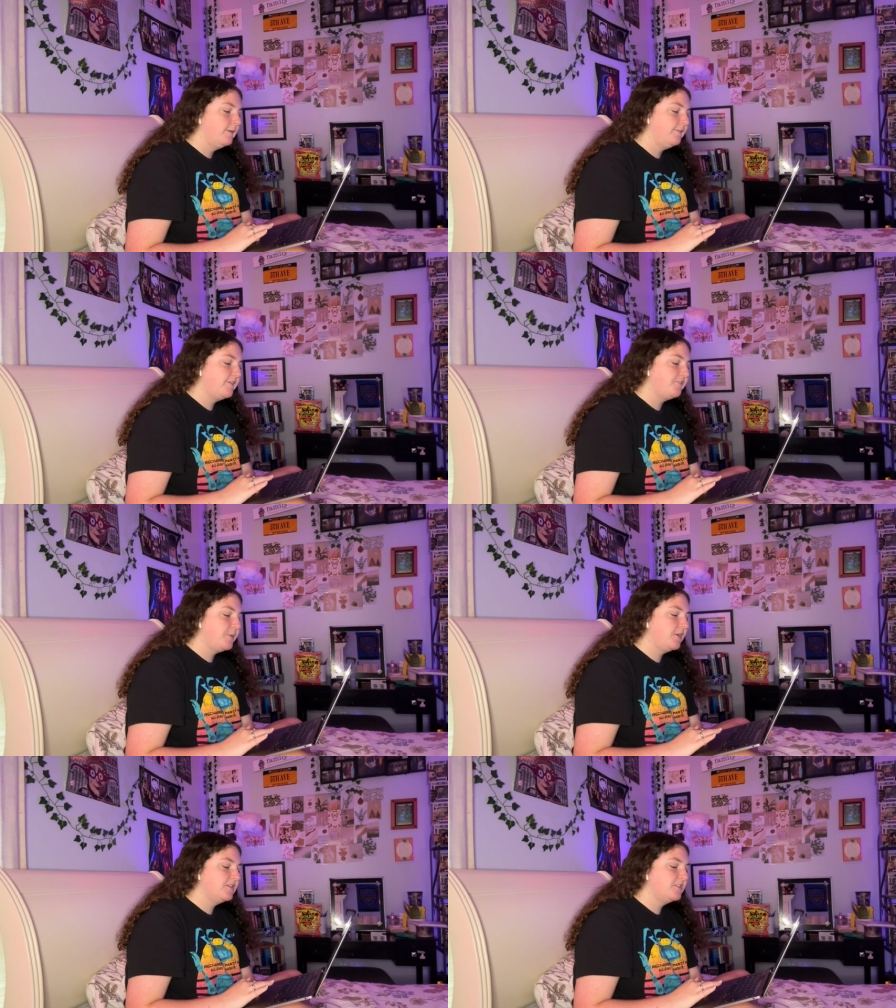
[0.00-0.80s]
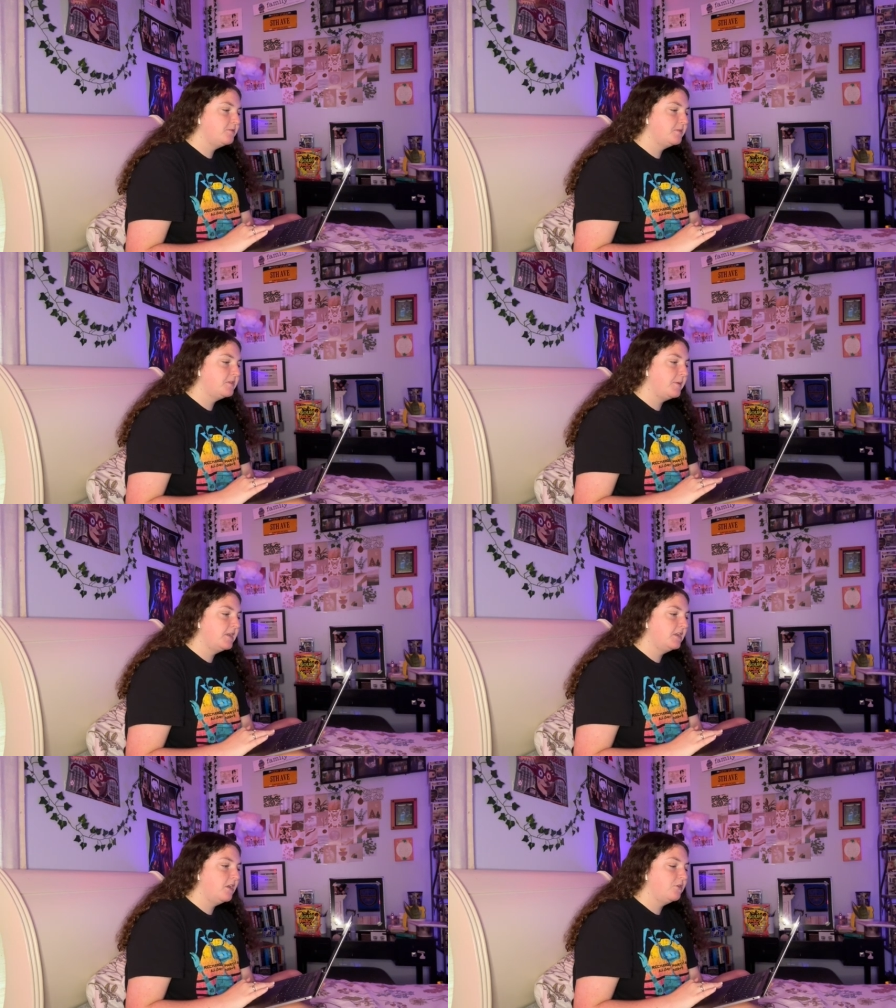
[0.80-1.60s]
If you've ever been on the
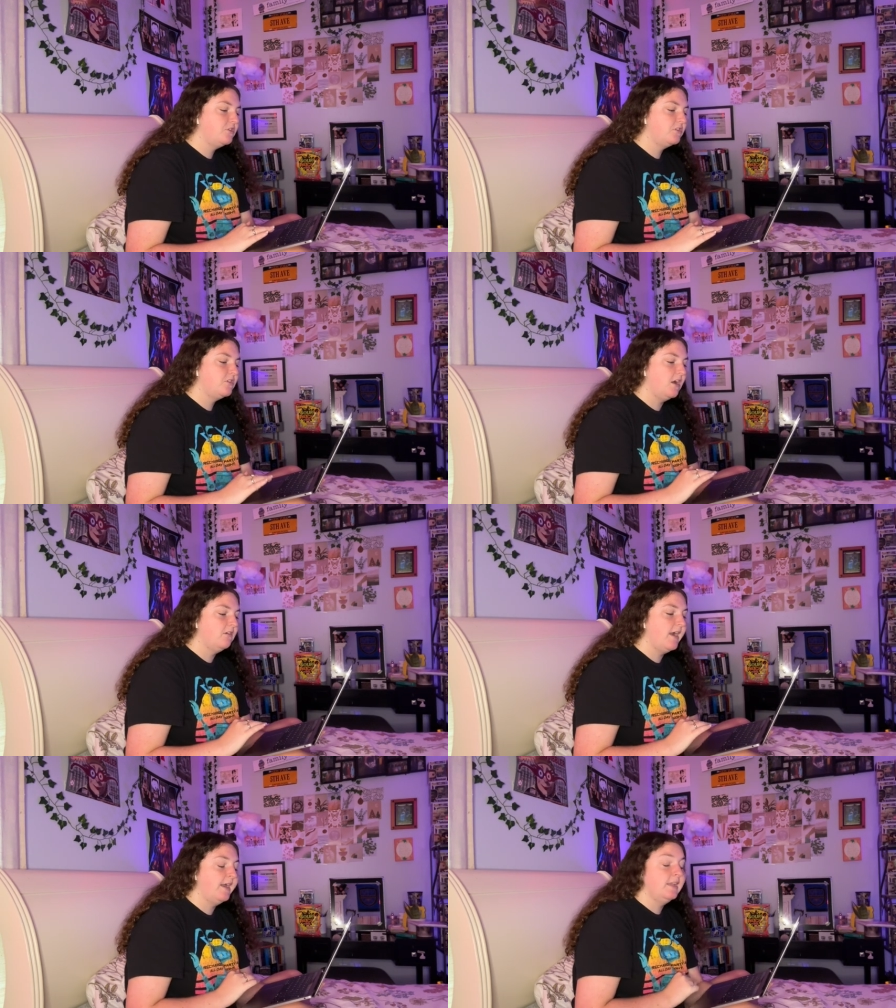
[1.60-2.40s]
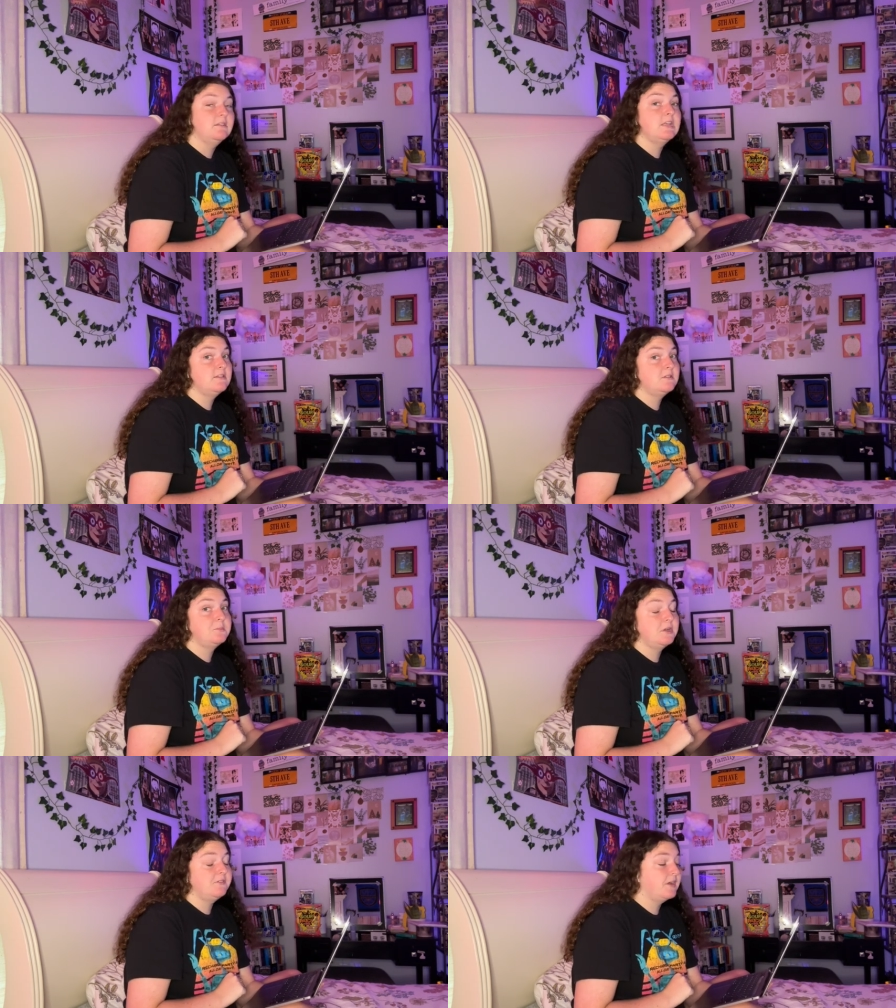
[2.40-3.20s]
suspended coaster style ride, it's
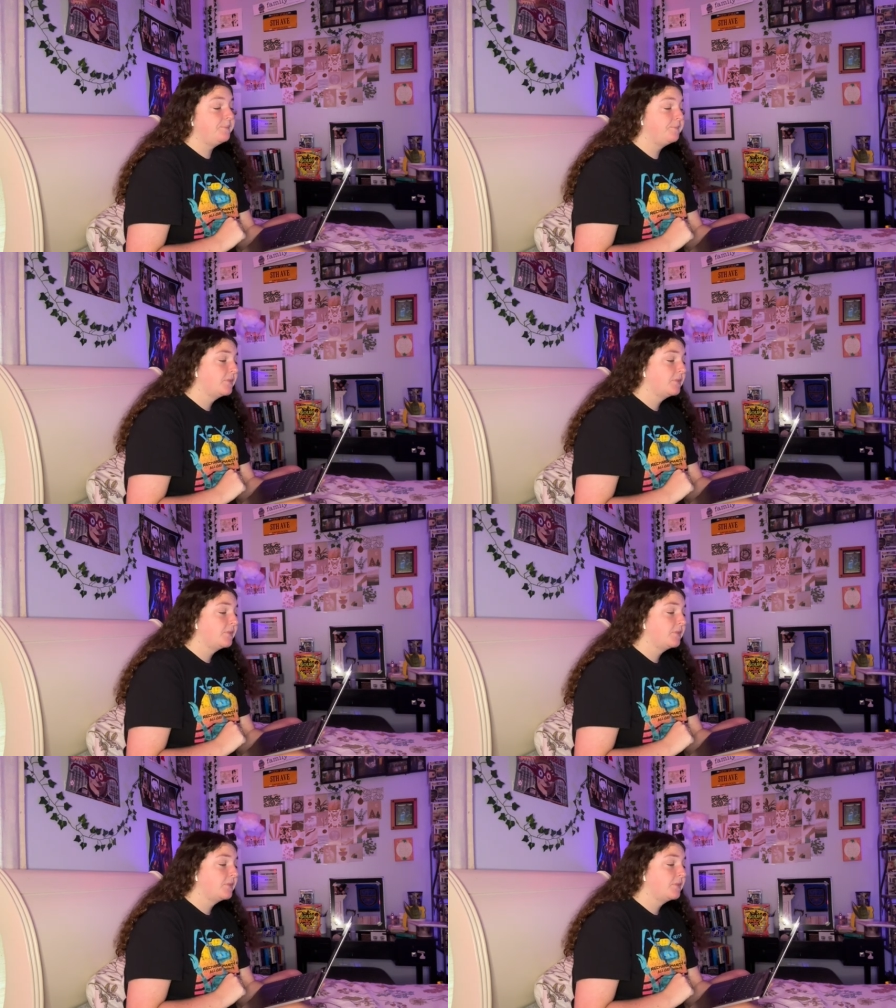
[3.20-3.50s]
pretty fun.